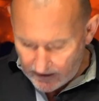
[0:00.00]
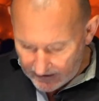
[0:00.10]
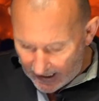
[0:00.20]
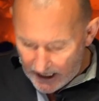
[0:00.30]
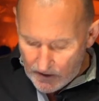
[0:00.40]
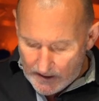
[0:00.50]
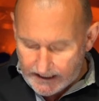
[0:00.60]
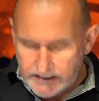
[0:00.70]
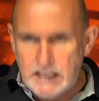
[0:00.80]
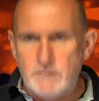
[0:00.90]
A guy who he
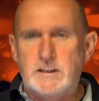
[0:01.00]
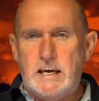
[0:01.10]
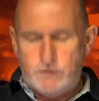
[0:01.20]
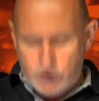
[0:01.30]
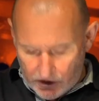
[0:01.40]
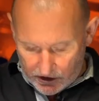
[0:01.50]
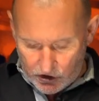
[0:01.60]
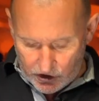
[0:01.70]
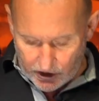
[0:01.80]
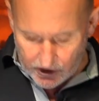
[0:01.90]
could give gifts to the
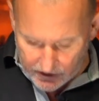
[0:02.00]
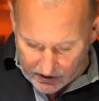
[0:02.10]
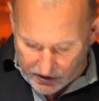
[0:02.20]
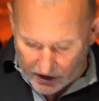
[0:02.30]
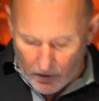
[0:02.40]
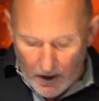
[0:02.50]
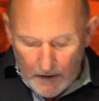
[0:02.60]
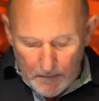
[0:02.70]
churches to.